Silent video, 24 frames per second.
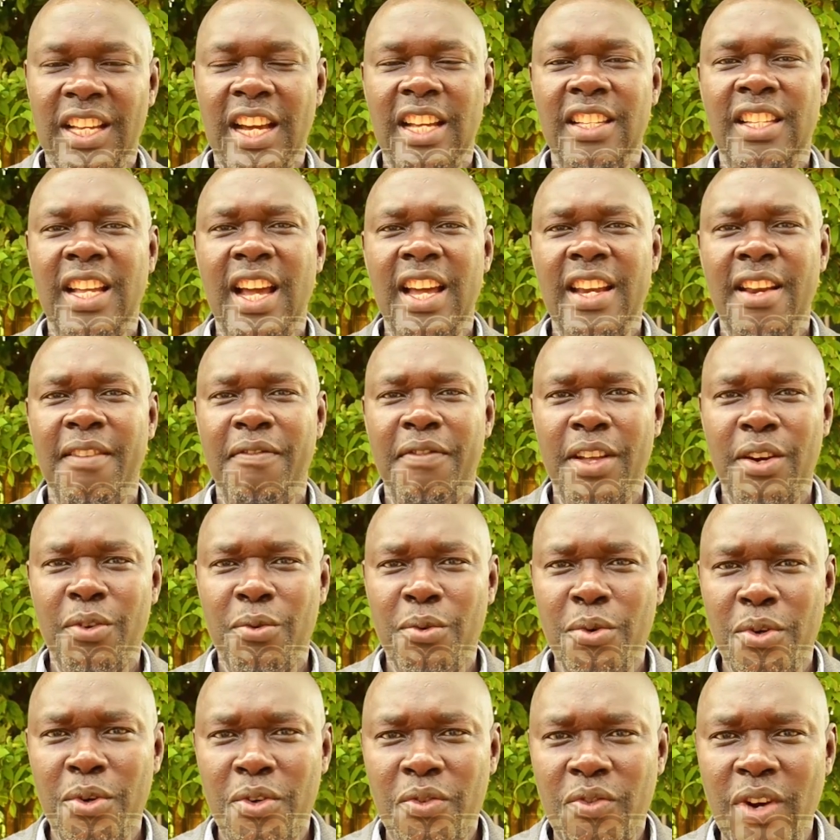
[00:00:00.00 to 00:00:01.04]
has had a very
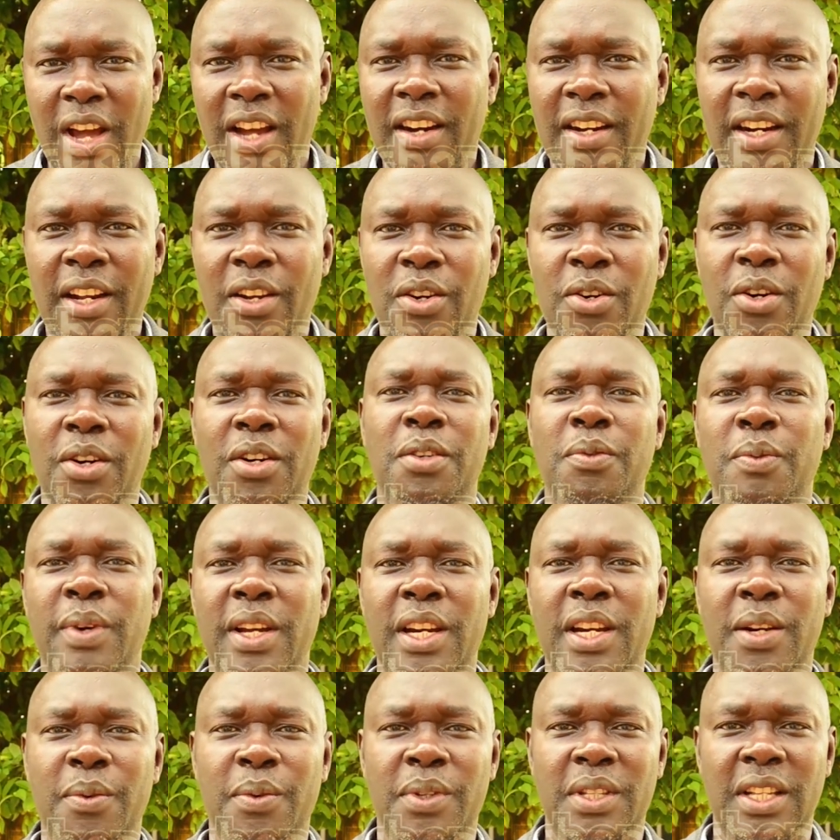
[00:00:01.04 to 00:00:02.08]
good track record
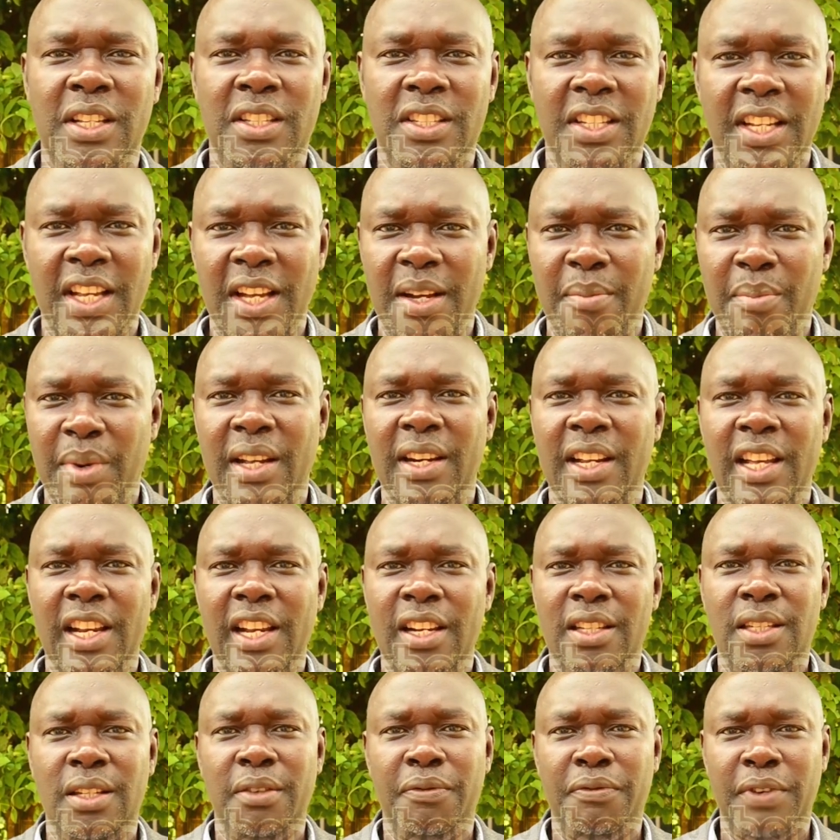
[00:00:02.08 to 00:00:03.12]
when he was a chairman
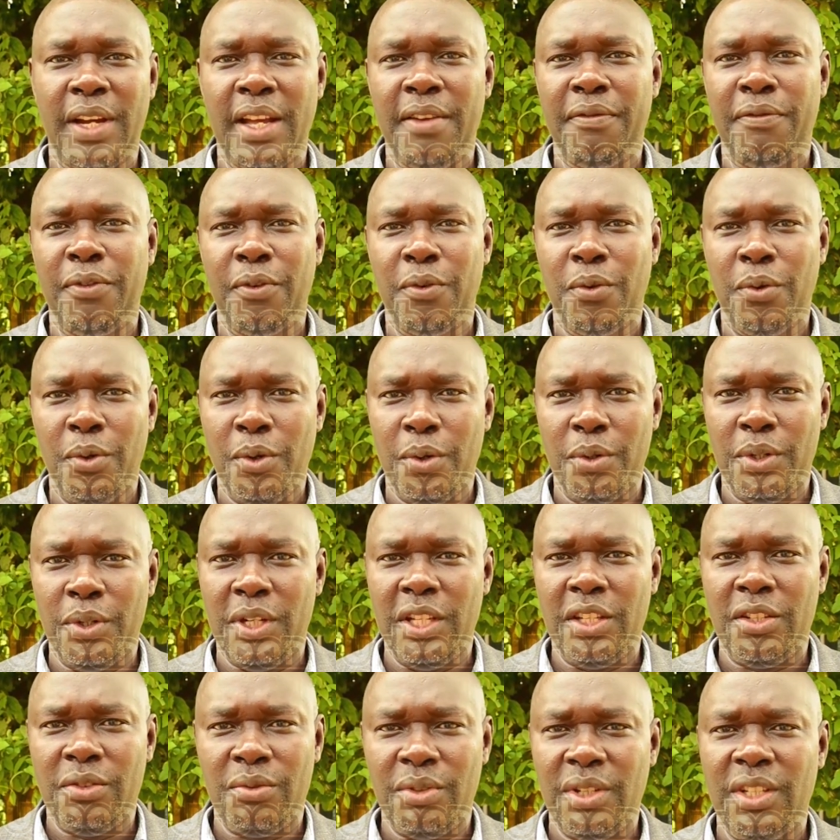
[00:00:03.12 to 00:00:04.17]
LC5 for Gulu
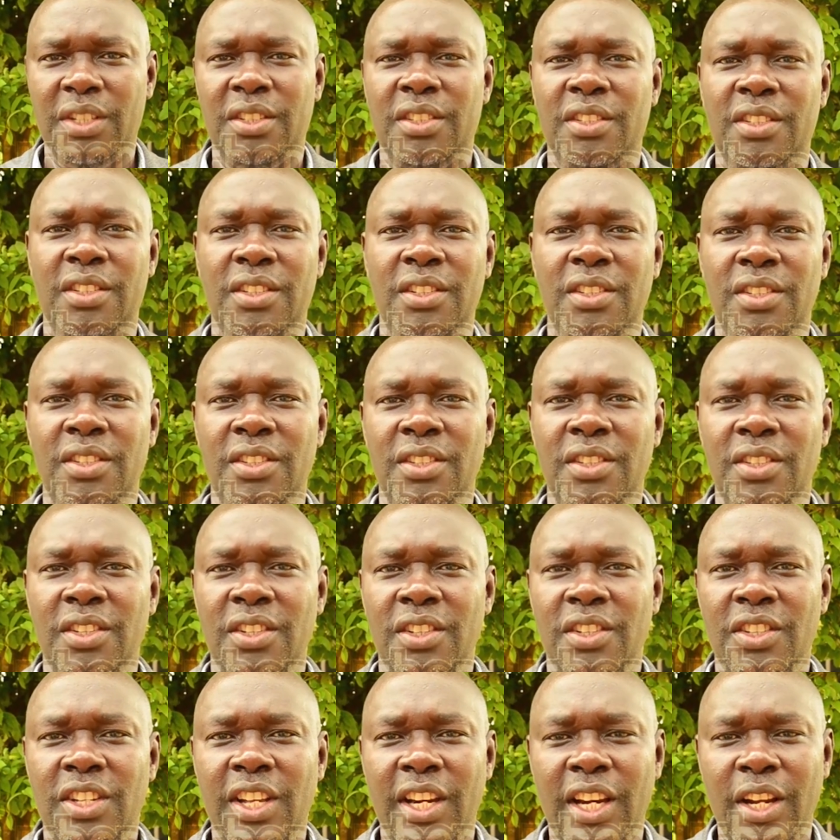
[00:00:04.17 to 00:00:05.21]
district.
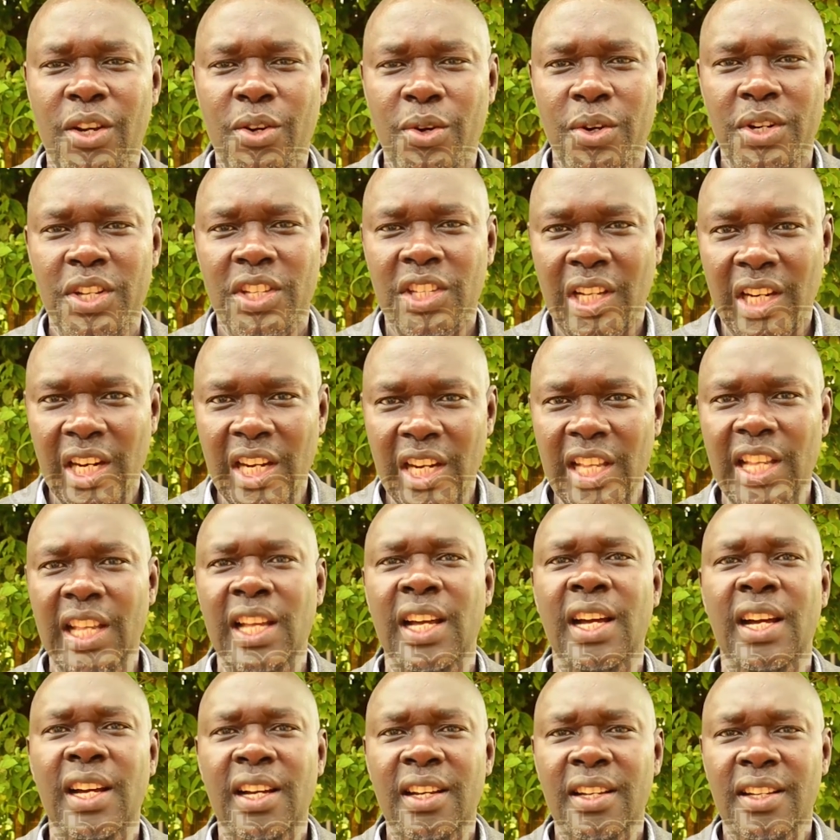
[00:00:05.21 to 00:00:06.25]
The record is
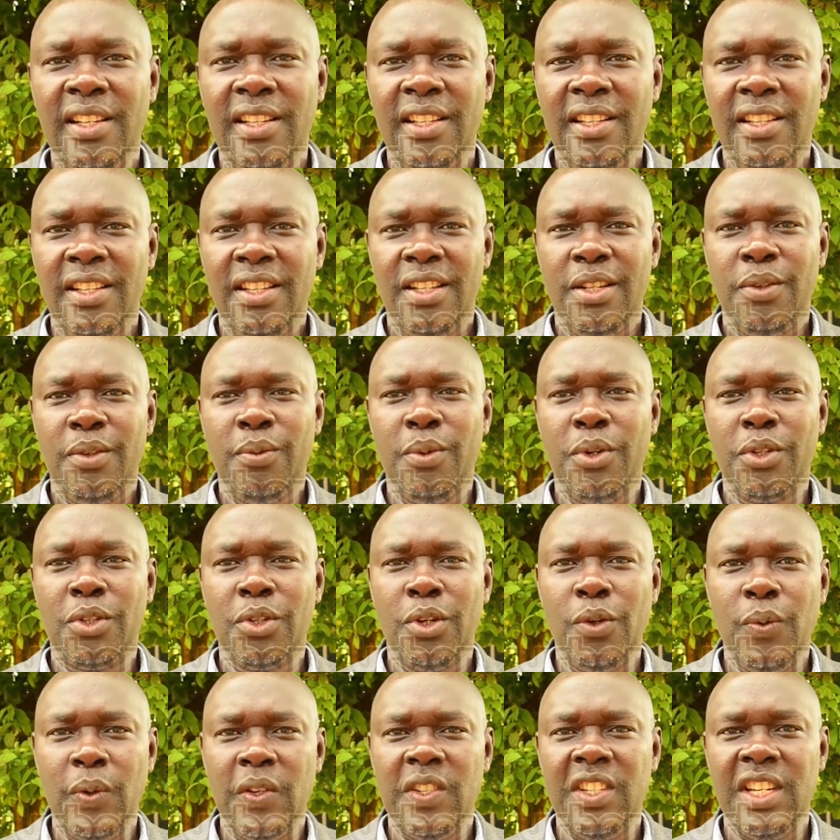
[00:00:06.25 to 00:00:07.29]
clear. He was
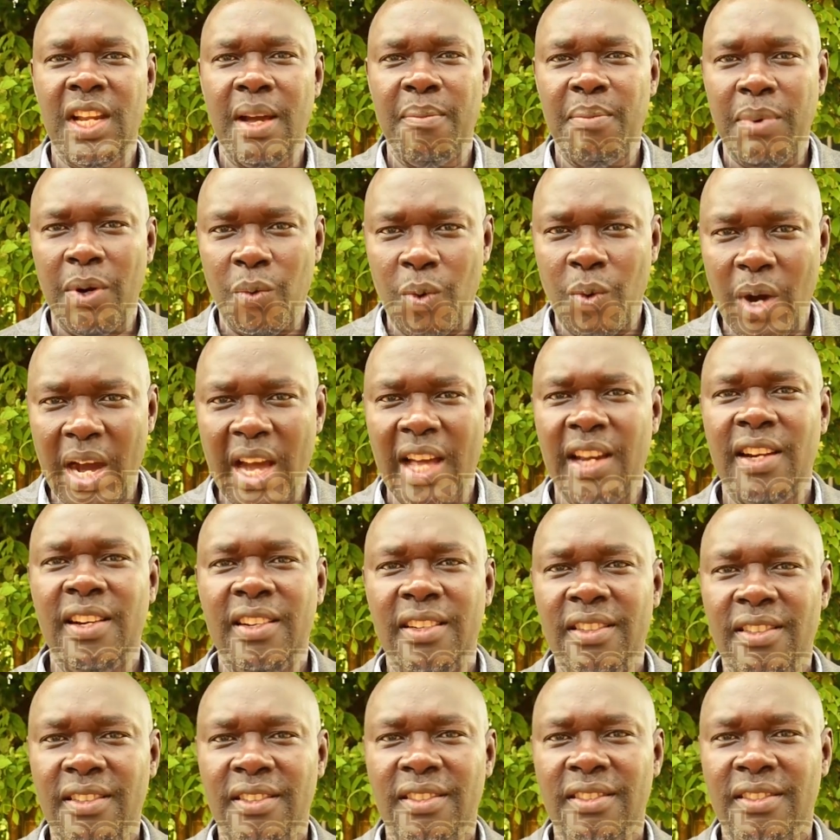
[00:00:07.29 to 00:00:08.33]
always number one.
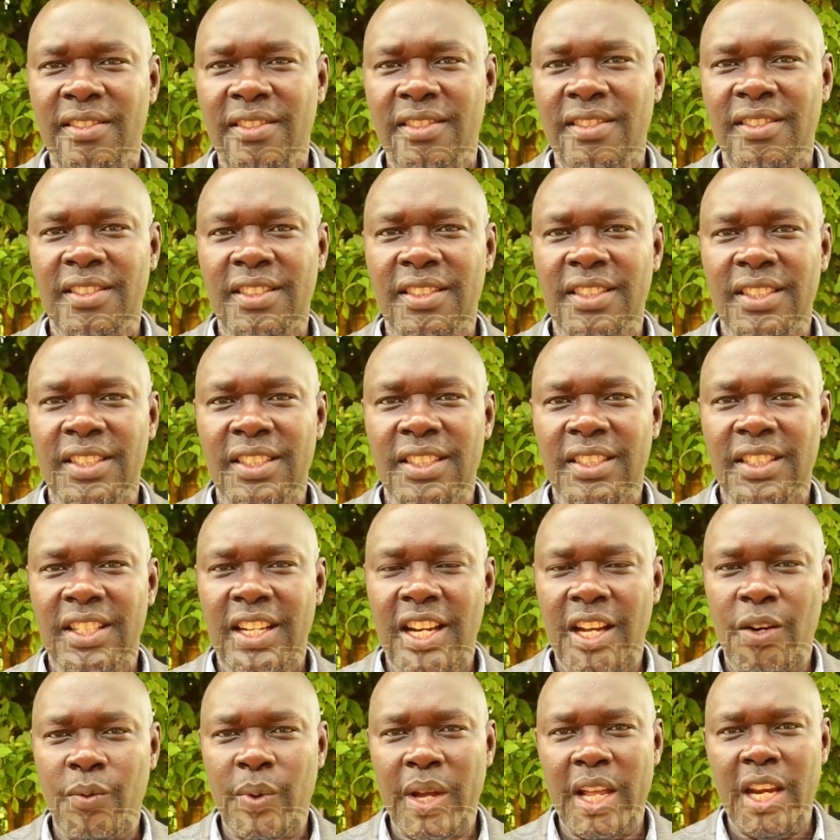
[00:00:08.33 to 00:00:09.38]

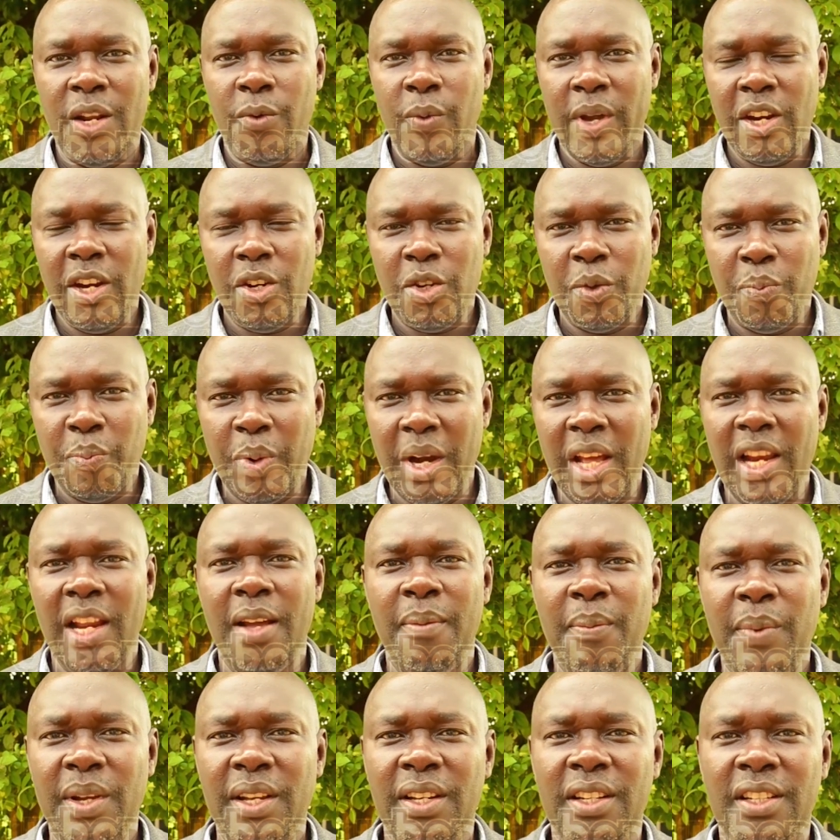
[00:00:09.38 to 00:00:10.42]
And when he went to
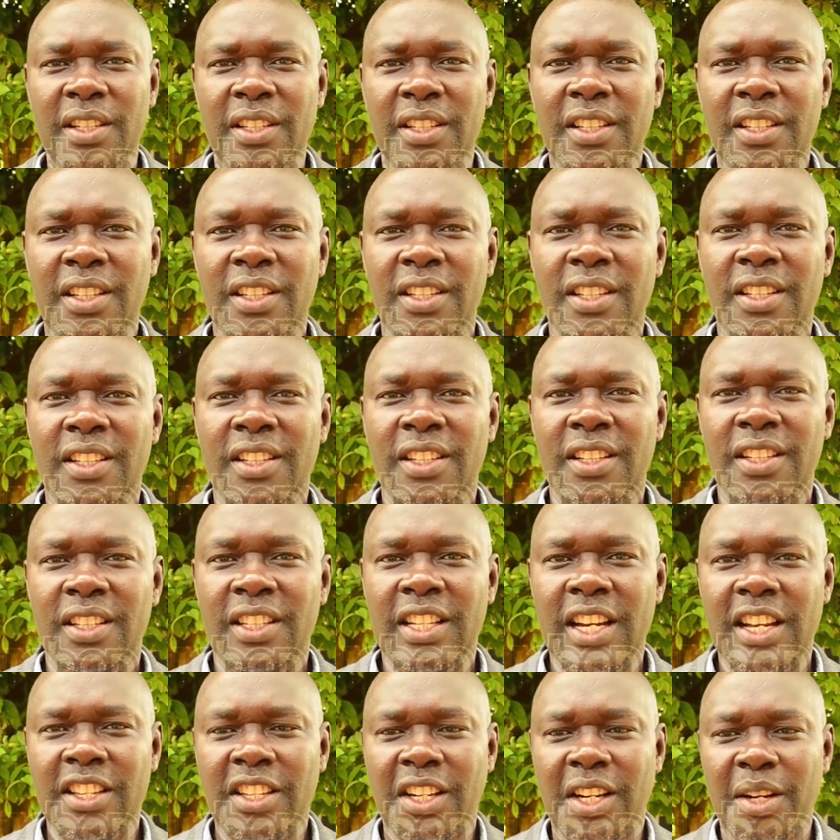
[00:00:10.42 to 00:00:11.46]
parliament, he
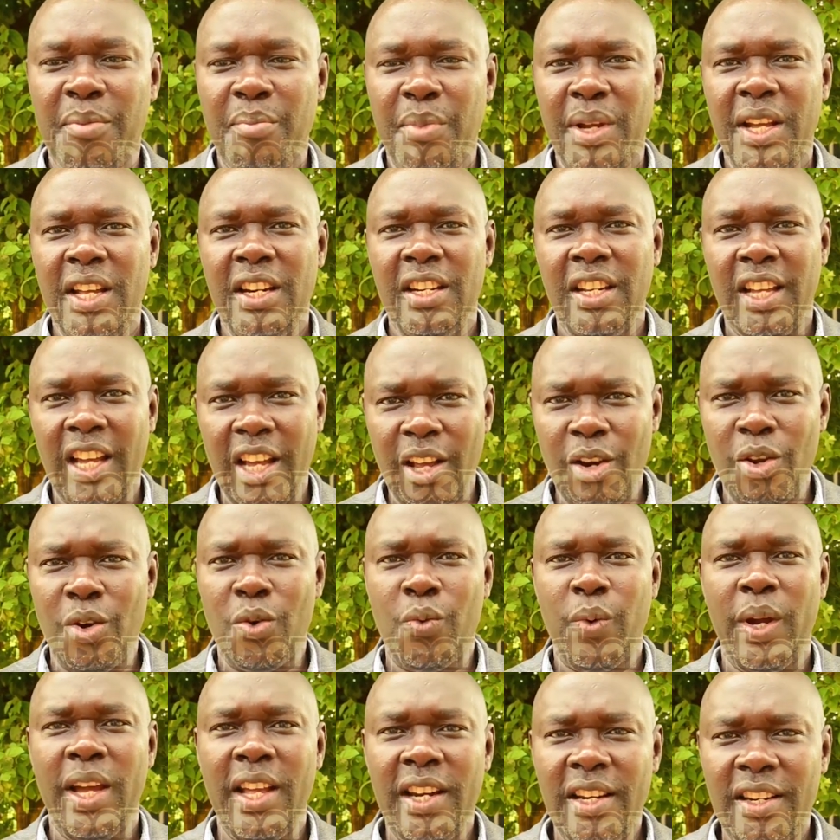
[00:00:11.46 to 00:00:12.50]
has remained
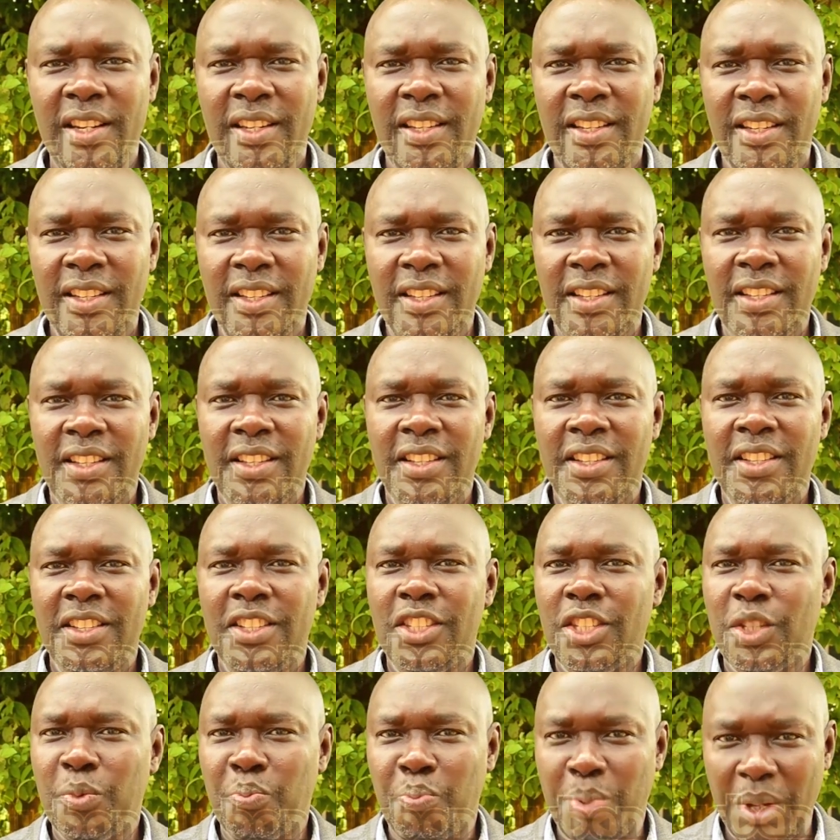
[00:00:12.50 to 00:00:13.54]
eloquent,
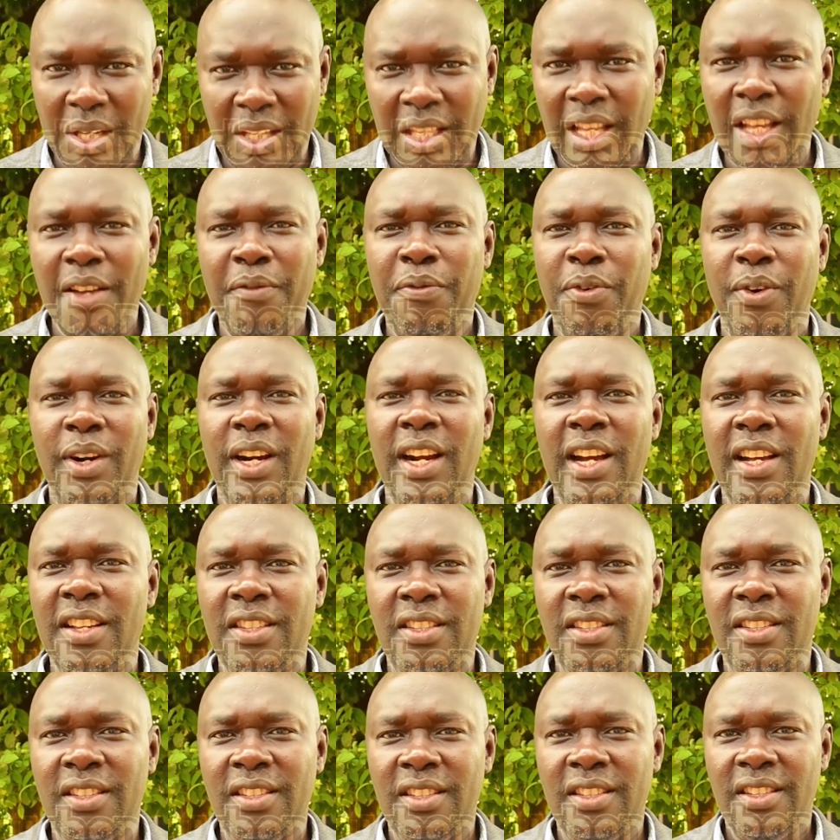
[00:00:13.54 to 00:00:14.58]
speaking for
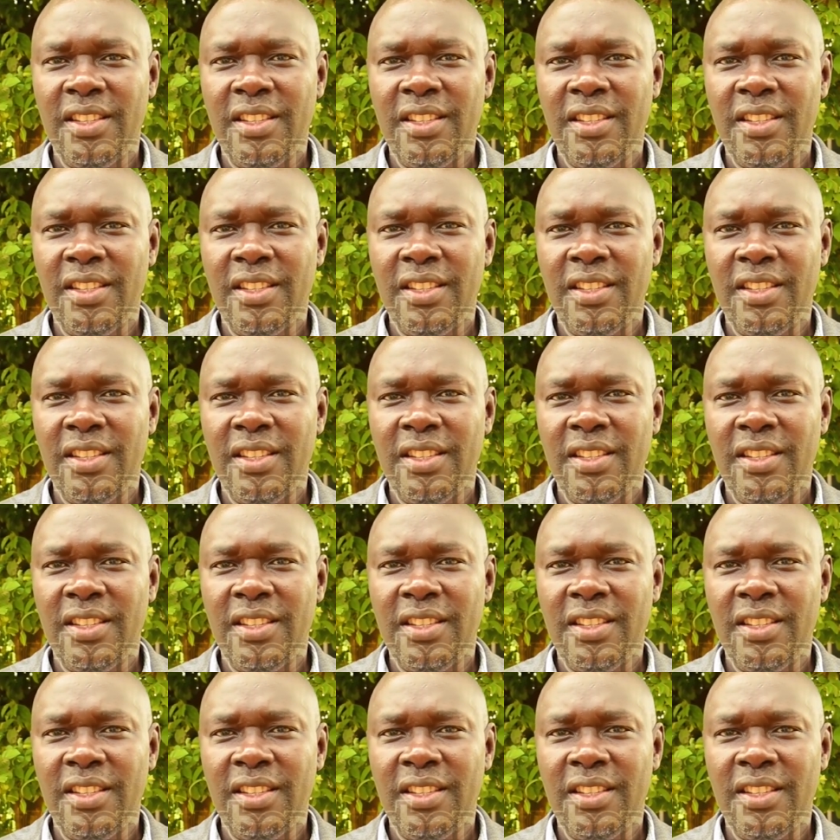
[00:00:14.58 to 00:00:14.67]
us.